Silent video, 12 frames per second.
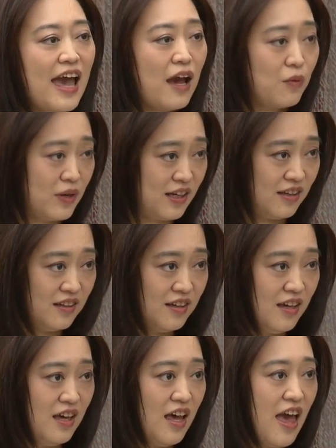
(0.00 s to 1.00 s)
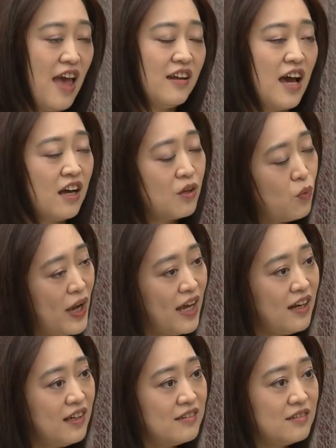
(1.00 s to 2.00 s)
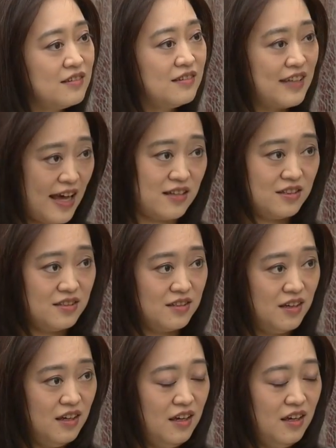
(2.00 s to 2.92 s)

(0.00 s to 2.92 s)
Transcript: equity and underweighting debts.